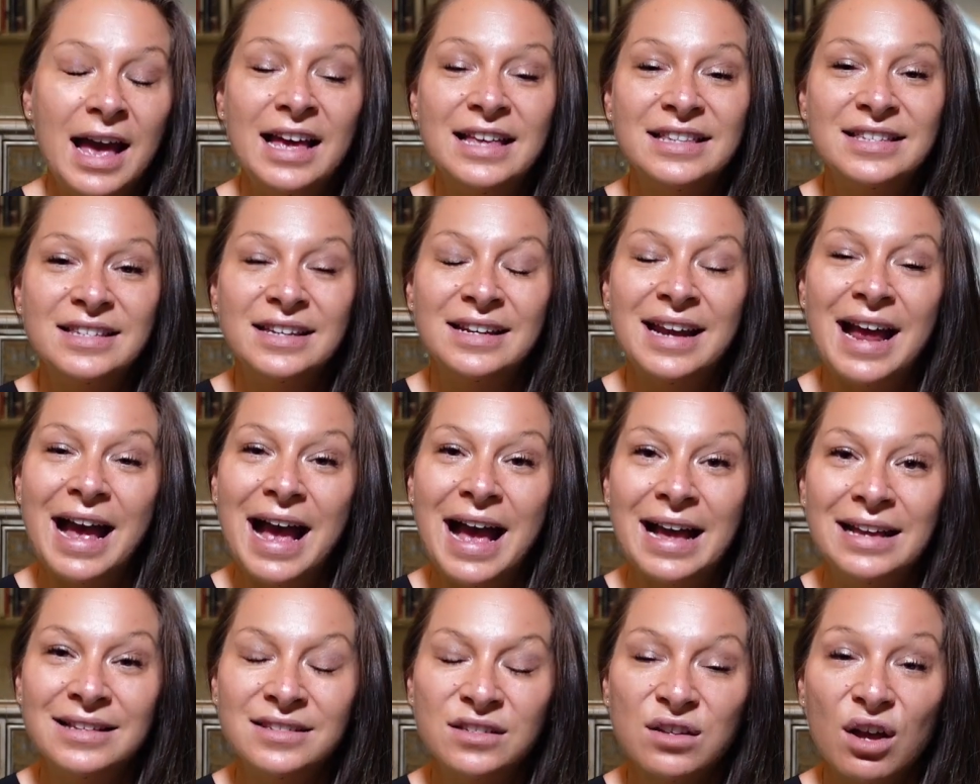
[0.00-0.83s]
It's an
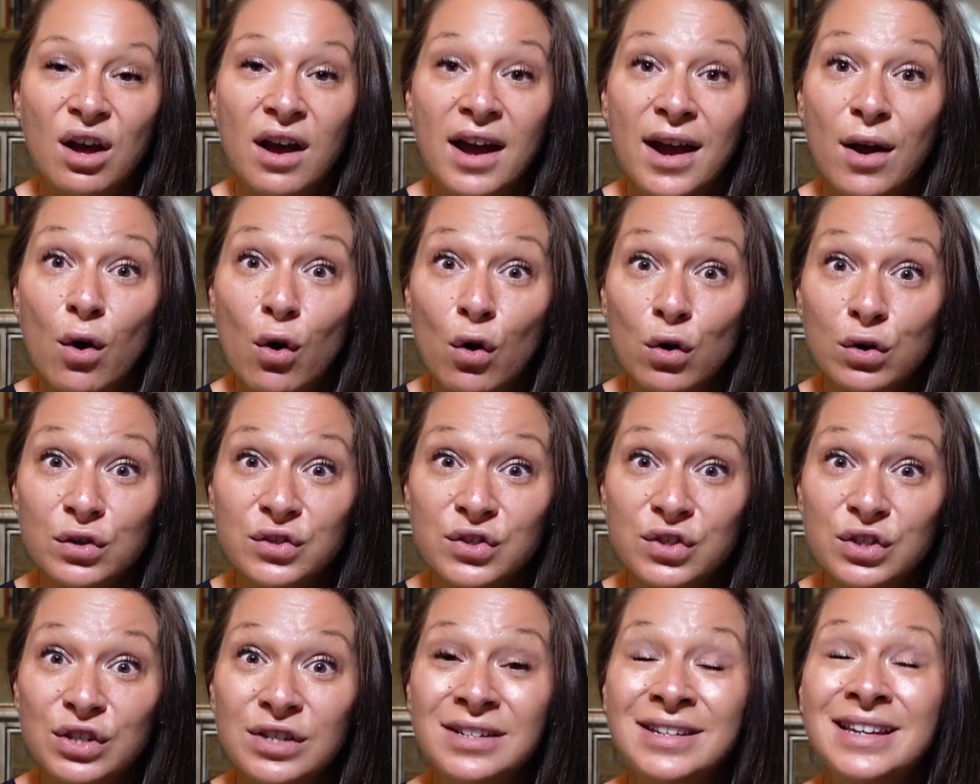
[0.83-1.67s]

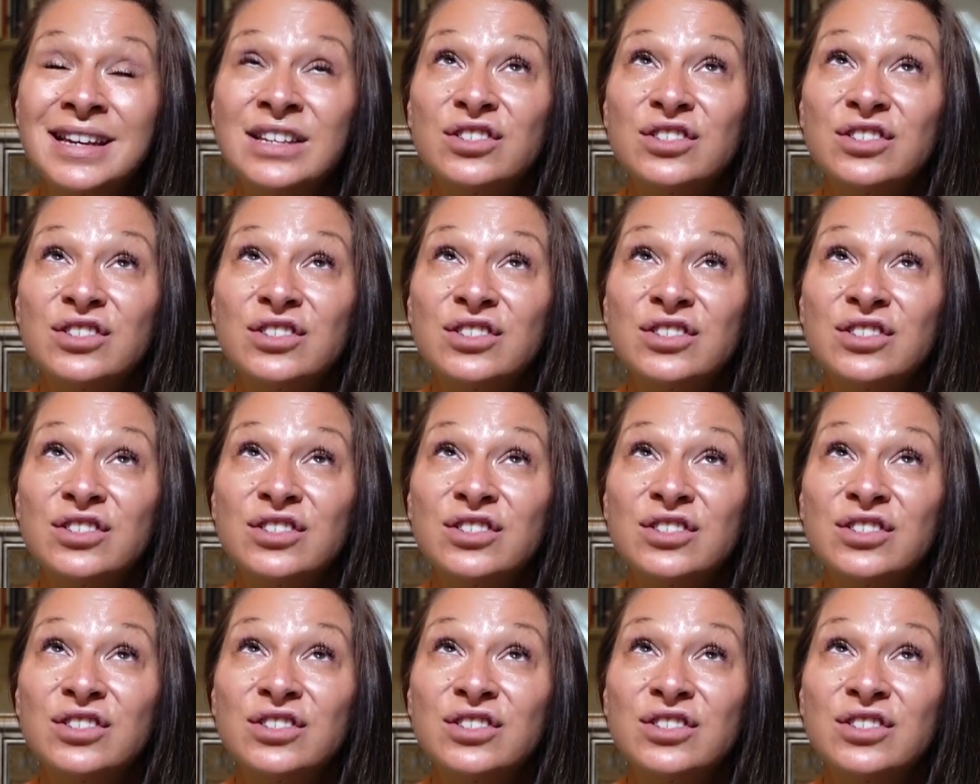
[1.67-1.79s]
antioxidant.